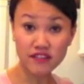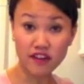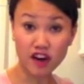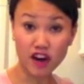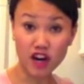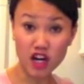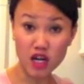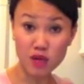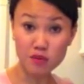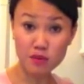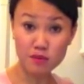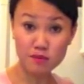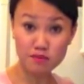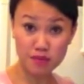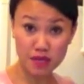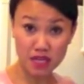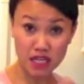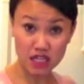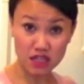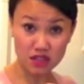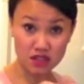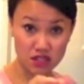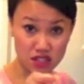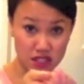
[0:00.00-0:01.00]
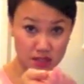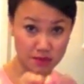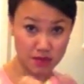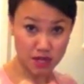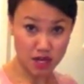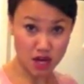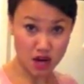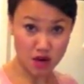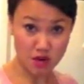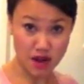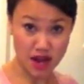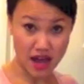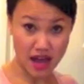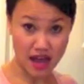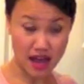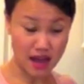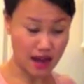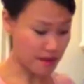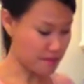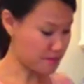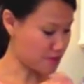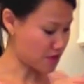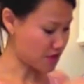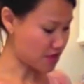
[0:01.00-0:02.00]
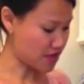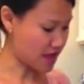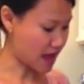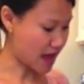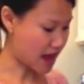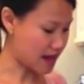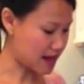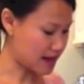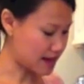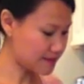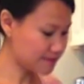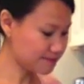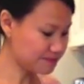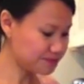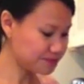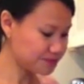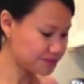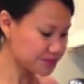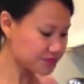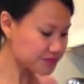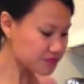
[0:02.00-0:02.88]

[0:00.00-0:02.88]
have already been peeled. I'm going to go ahead and put that in.